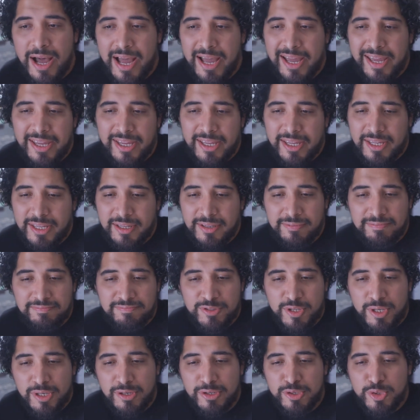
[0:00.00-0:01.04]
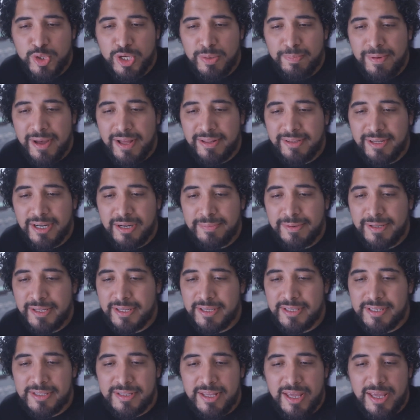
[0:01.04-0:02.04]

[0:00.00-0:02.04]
I took a trip out there because